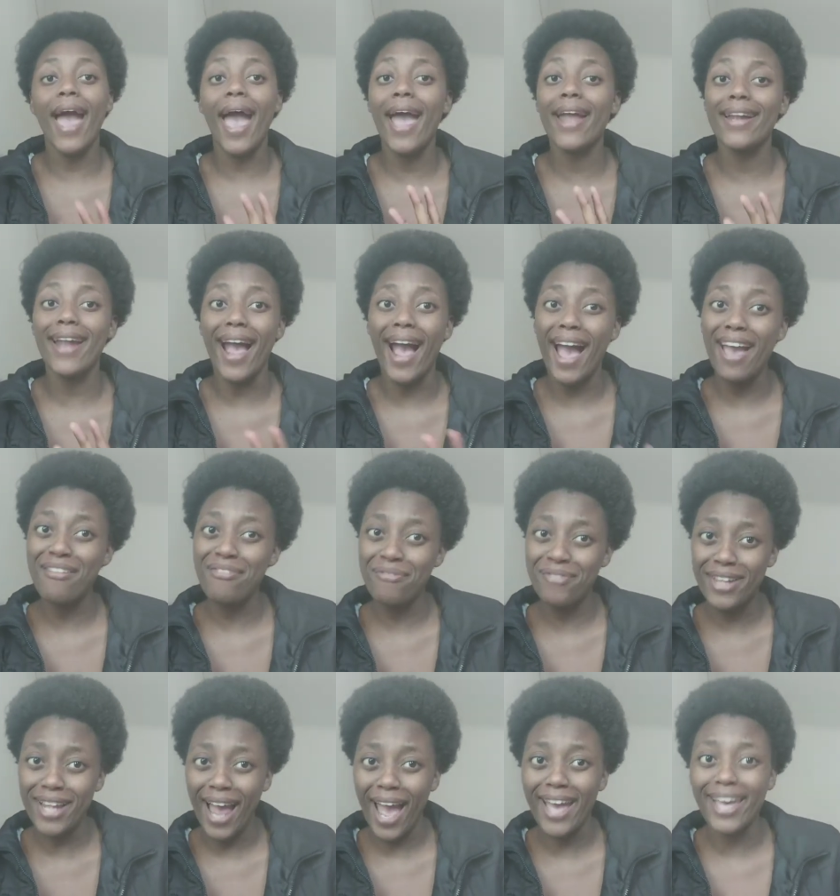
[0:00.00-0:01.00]
And I
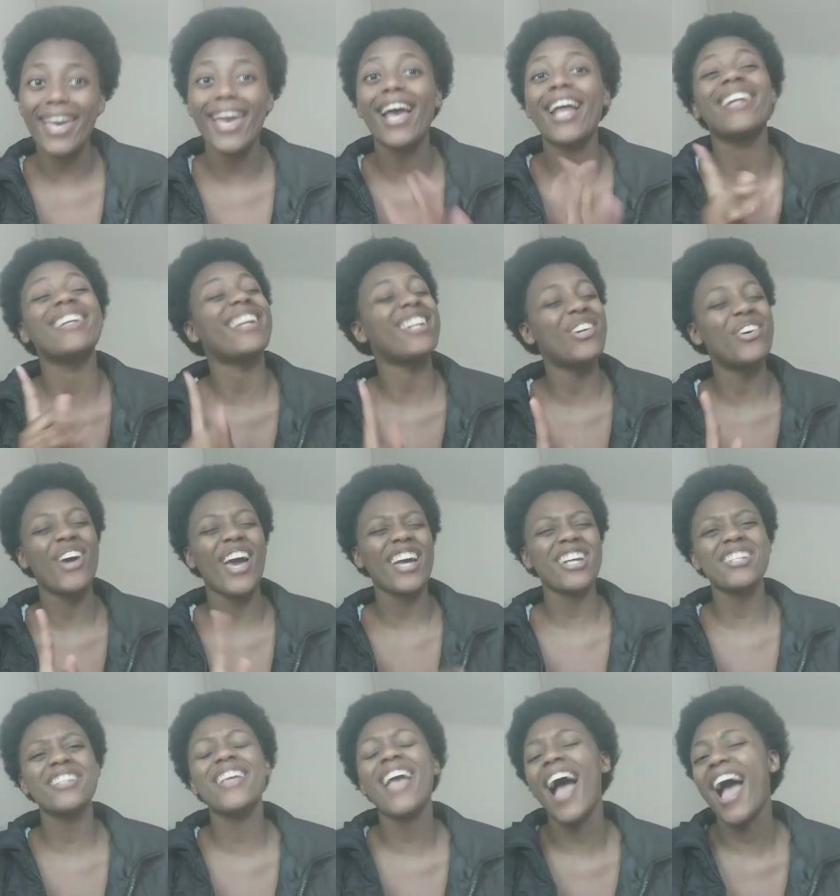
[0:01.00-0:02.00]
feel like, no,
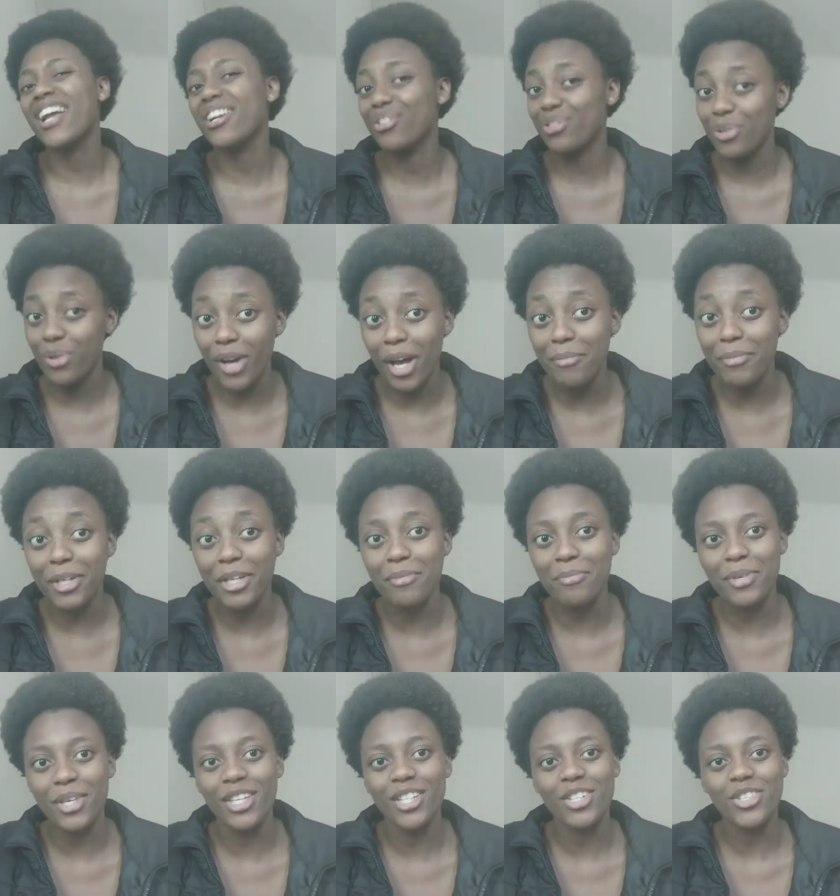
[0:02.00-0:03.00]
actually I know I'm gonna
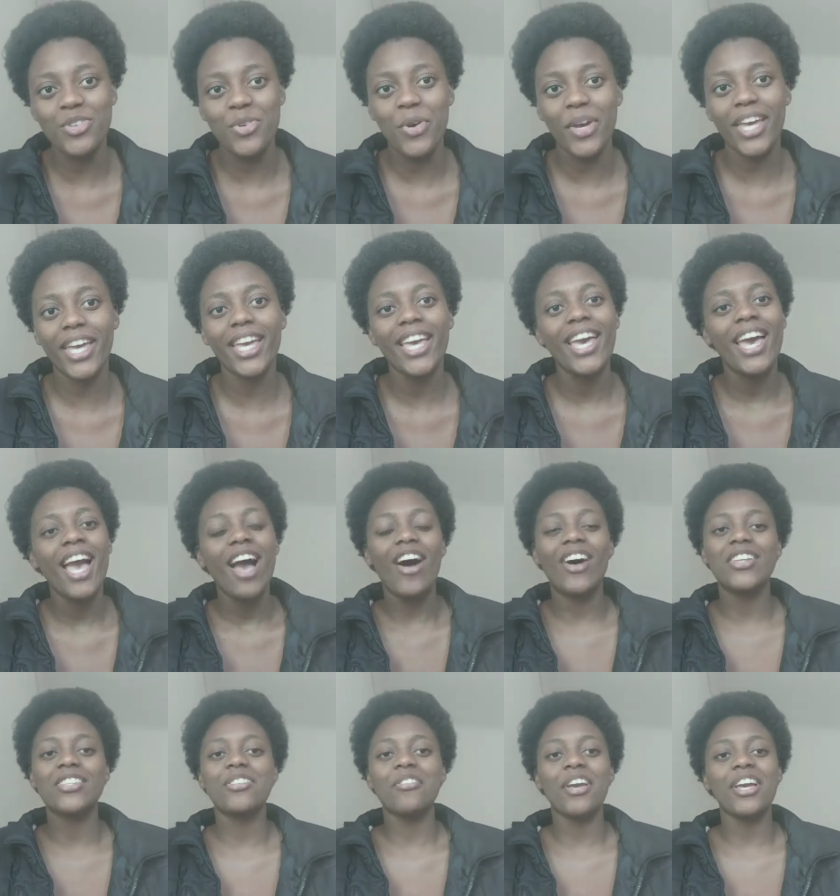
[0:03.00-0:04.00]
be enjoying
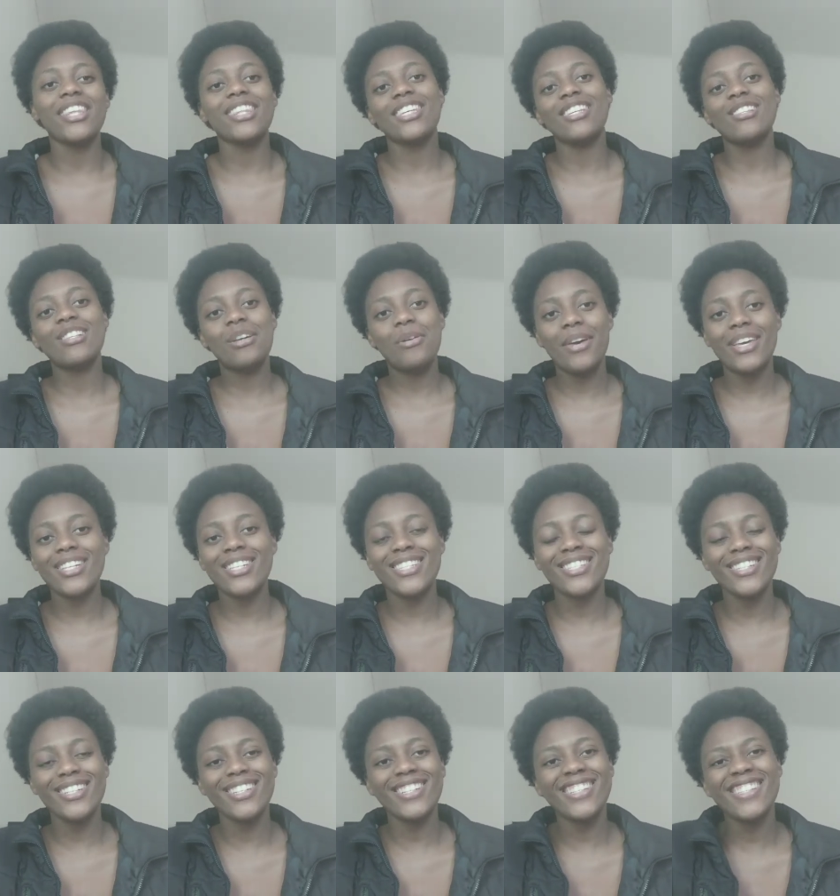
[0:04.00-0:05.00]
answering those
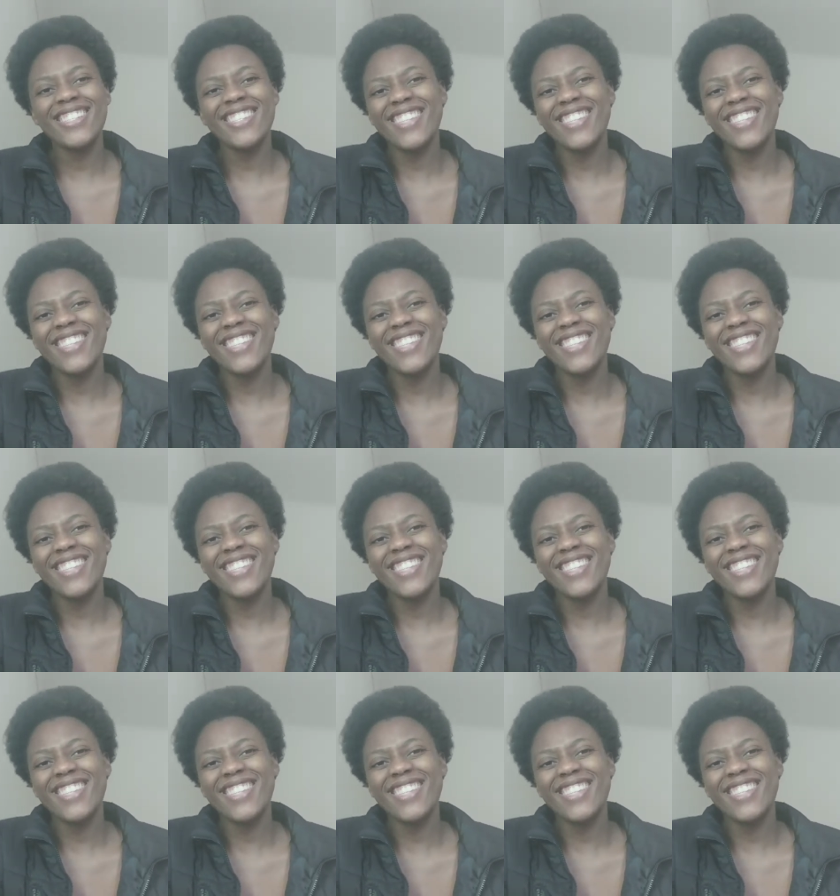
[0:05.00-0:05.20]
questions.